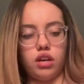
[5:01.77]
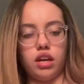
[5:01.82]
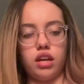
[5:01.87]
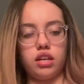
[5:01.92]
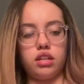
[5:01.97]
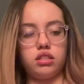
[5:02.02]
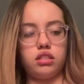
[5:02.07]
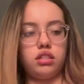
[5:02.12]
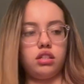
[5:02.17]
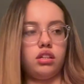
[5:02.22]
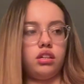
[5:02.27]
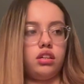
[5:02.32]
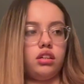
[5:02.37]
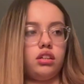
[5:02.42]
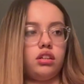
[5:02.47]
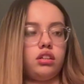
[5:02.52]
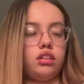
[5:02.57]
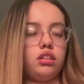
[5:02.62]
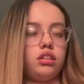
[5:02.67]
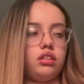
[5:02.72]

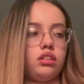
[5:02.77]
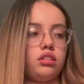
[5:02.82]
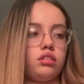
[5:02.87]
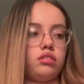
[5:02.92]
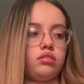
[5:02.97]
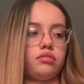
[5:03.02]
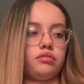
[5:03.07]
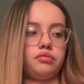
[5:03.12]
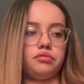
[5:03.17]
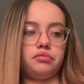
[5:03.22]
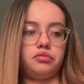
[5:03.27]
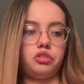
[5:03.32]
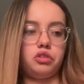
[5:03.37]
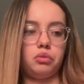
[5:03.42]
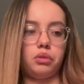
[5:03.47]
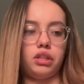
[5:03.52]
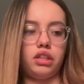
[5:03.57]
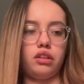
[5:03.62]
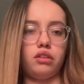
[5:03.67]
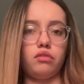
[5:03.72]
18,
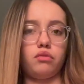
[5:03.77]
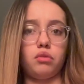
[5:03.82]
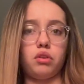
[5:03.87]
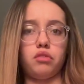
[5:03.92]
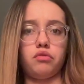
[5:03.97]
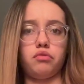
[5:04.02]
20, what,